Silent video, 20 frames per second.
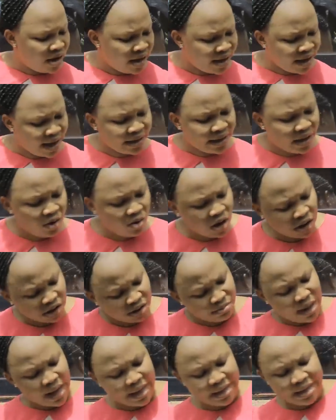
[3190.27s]
And they wash
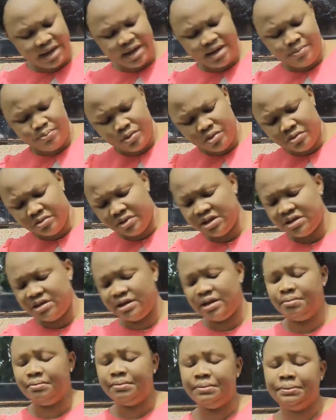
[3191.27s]
my, they help you rinse
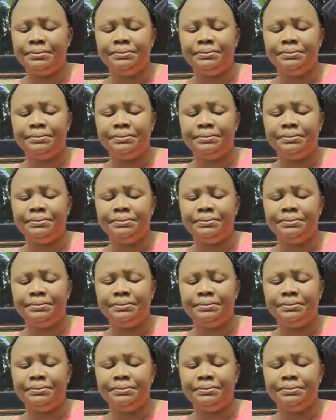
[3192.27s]
her.